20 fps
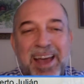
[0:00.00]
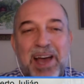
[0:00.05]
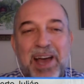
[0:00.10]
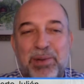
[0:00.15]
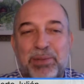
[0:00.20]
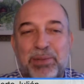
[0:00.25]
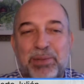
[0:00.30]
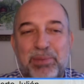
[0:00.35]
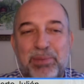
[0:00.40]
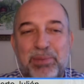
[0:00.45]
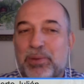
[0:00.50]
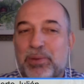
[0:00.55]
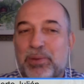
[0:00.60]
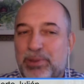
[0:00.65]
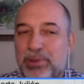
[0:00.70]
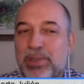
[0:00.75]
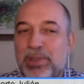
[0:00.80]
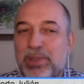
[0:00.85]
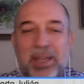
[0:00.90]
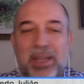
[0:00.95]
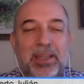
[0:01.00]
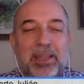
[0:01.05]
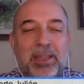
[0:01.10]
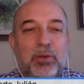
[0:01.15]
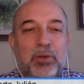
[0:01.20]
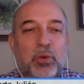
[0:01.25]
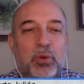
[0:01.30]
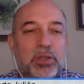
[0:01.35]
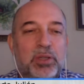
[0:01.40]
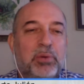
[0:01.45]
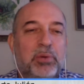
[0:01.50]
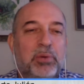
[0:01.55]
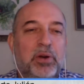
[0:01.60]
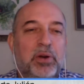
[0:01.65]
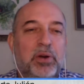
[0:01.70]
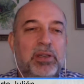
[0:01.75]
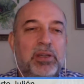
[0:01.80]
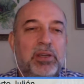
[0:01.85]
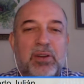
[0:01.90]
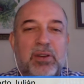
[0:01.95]
because it was a very
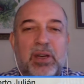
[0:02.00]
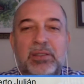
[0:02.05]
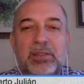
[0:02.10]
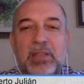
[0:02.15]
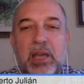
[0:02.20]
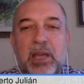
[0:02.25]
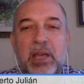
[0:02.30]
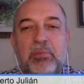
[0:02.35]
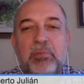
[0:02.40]
stressed time